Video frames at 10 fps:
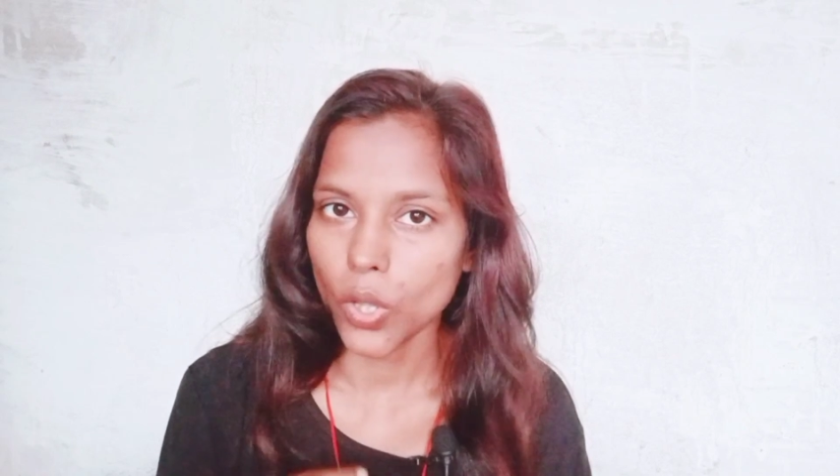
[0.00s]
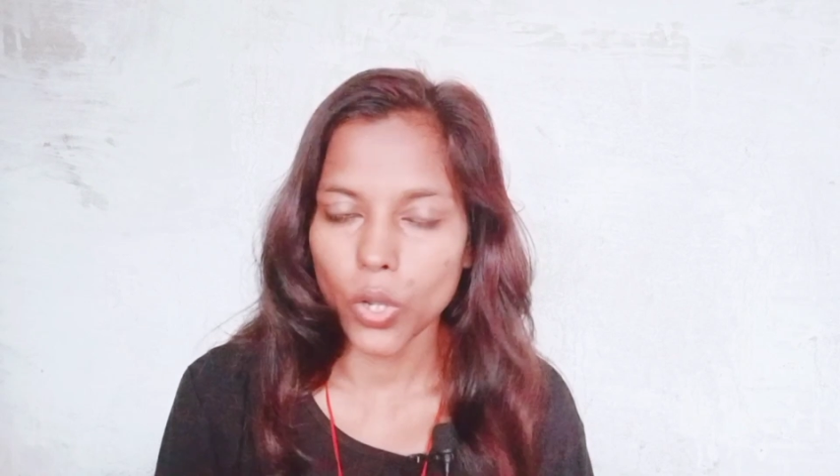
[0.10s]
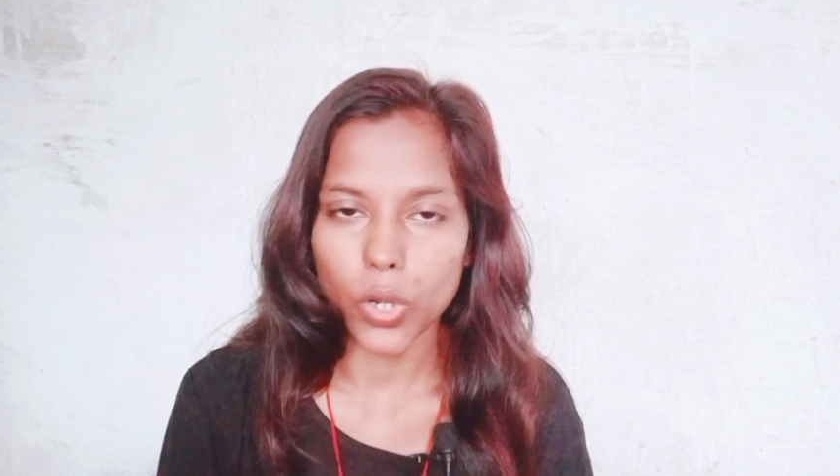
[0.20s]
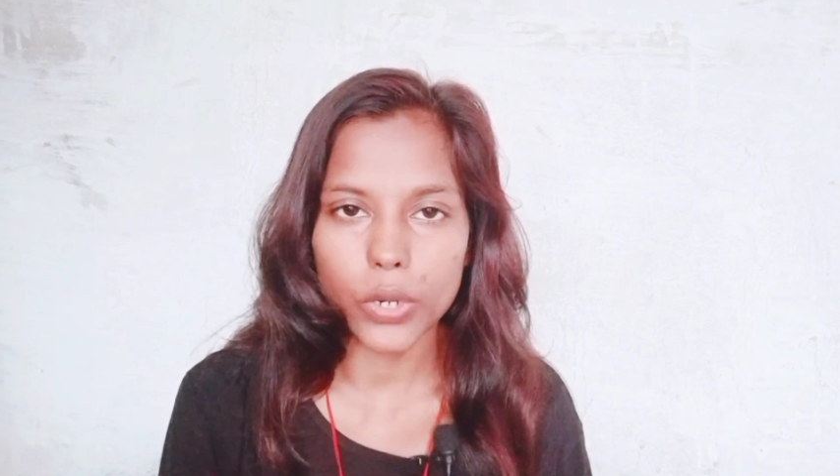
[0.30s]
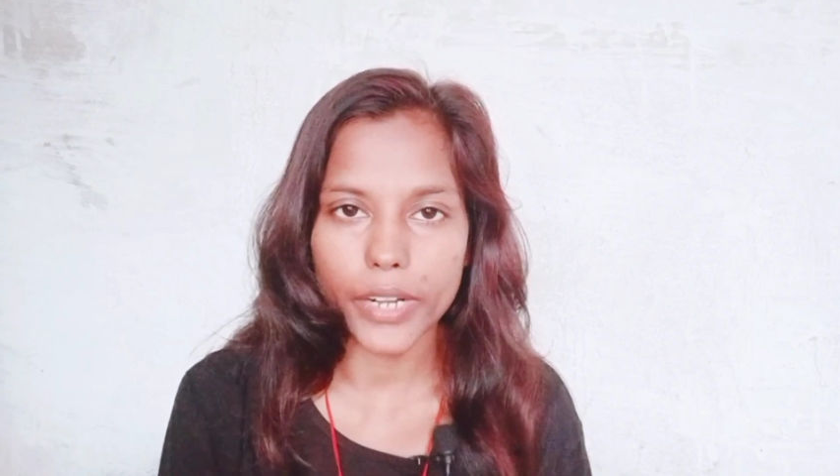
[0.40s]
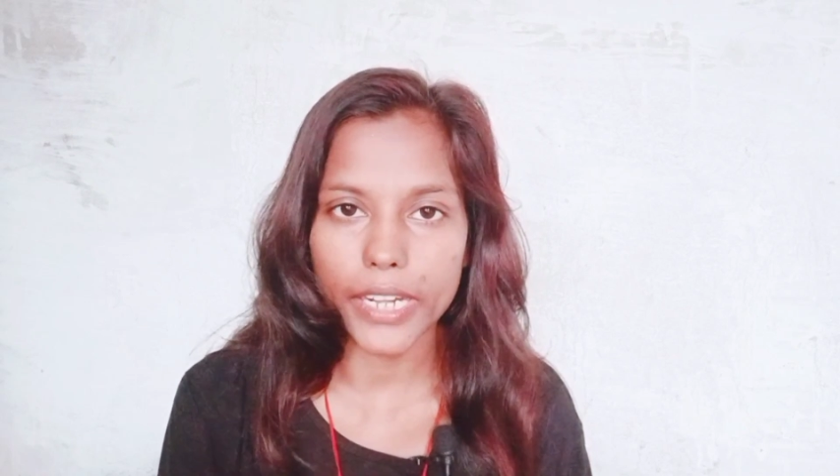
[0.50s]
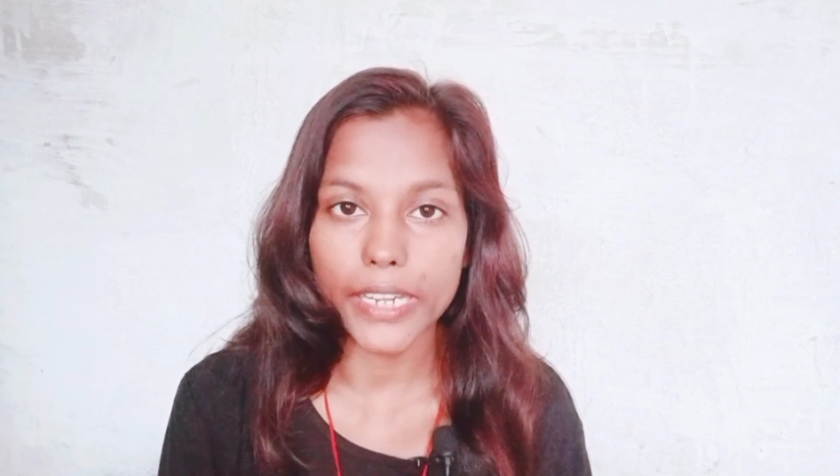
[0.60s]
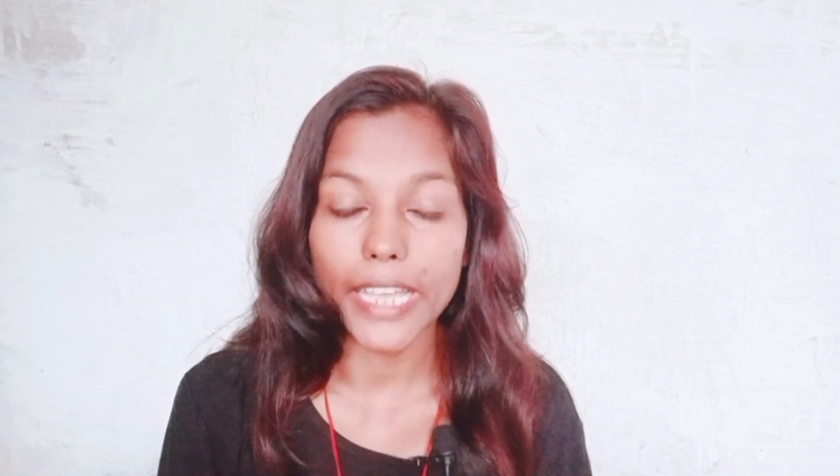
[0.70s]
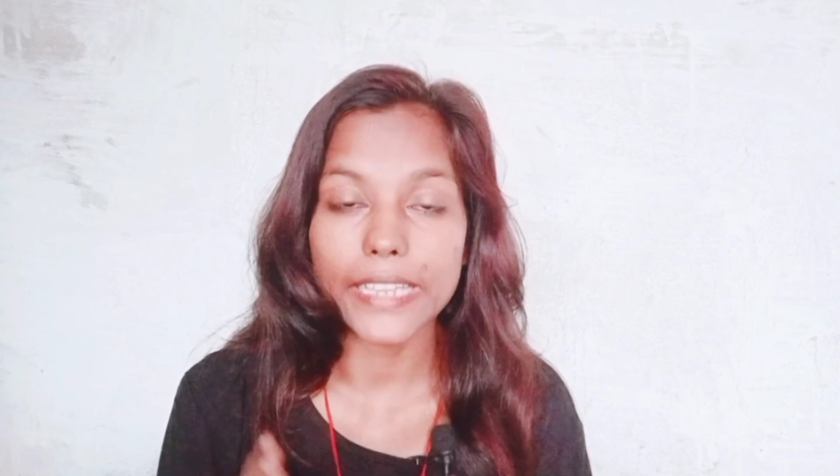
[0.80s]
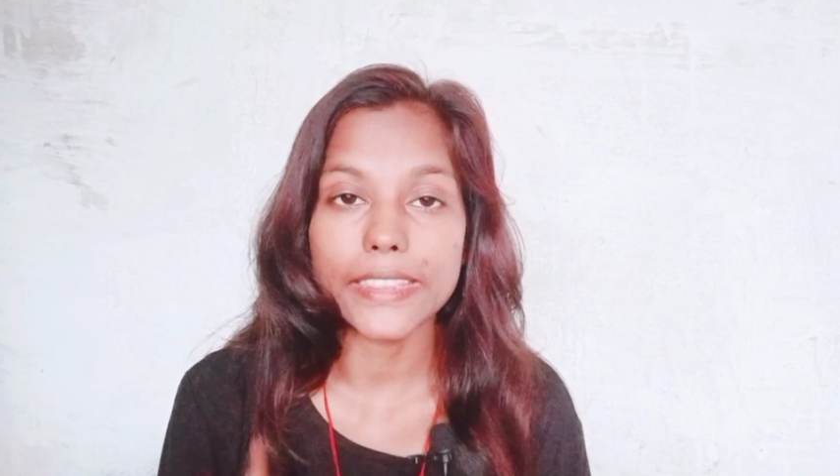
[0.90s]
All right,
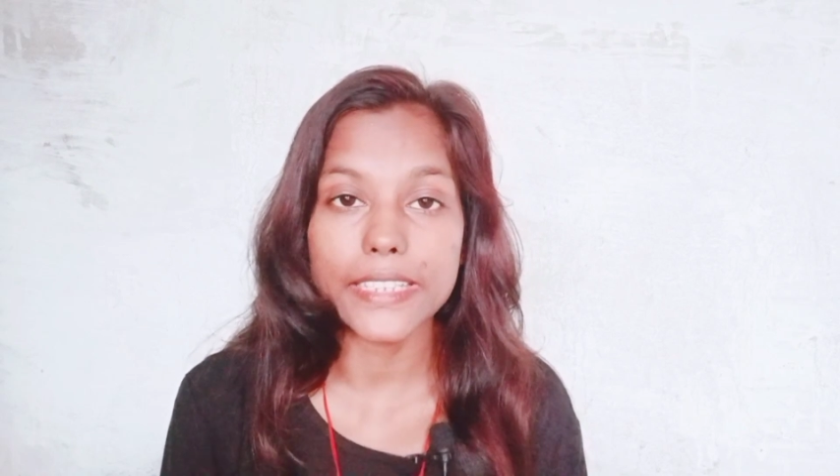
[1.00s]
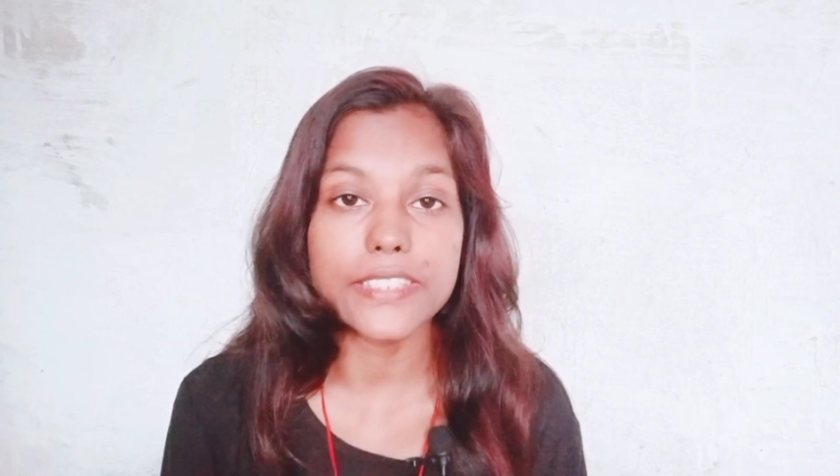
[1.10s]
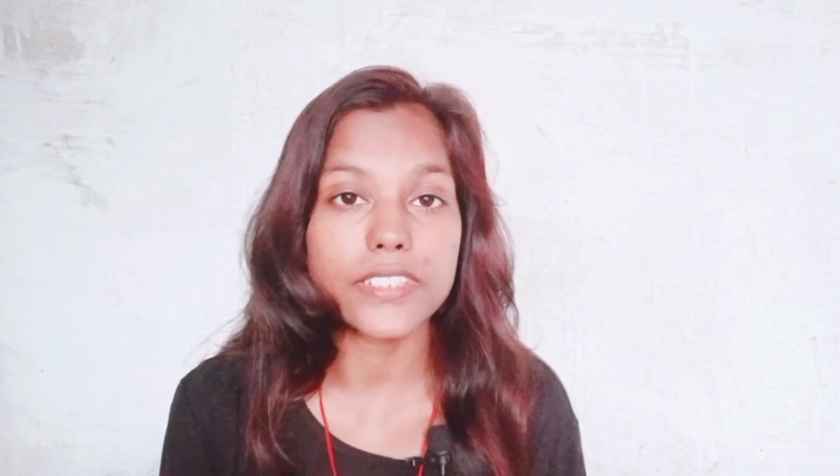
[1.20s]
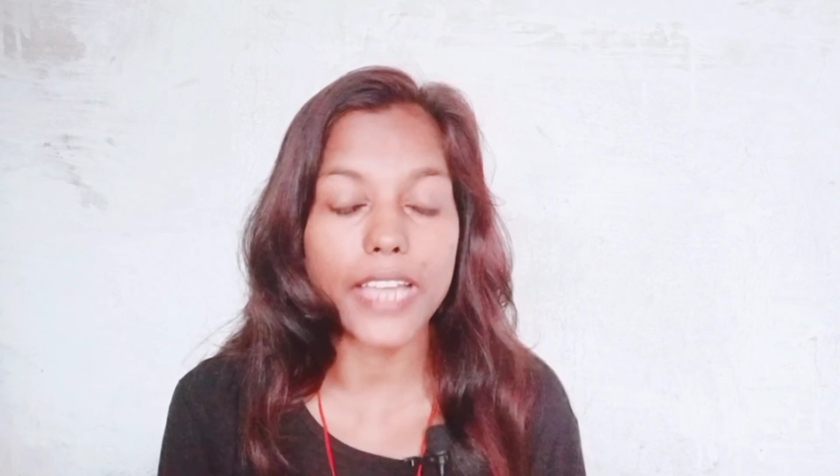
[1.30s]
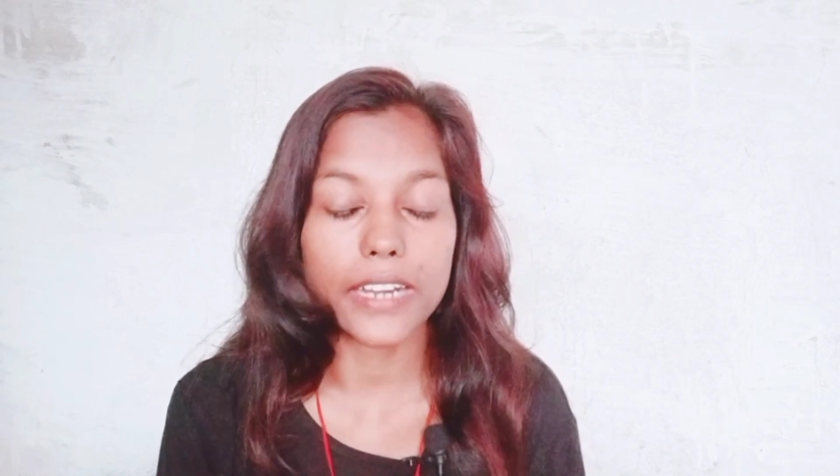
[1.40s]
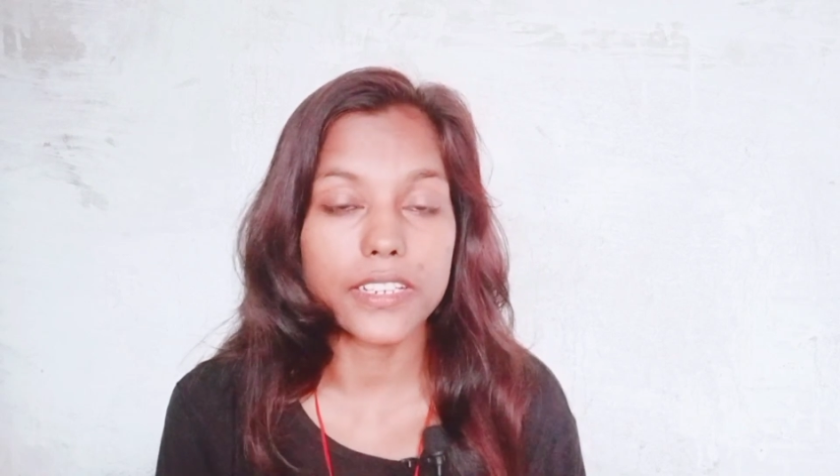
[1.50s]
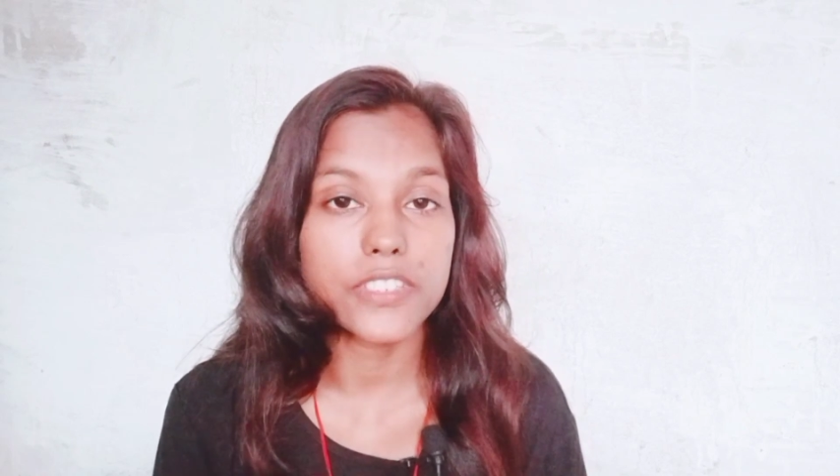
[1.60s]
and this technique,